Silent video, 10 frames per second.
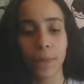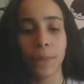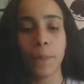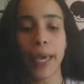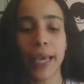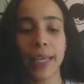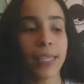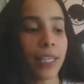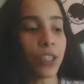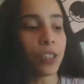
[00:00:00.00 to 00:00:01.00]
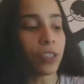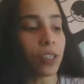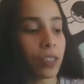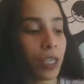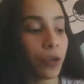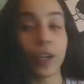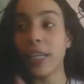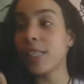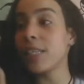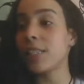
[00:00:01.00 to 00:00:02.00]
Pay attention to the
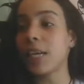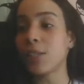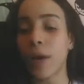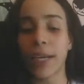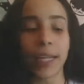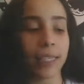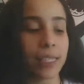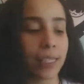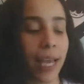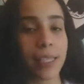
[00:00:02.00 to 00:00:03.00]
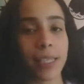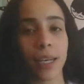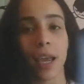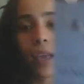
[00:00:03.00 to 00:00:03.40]
synchronicities. That's why I got this deck today.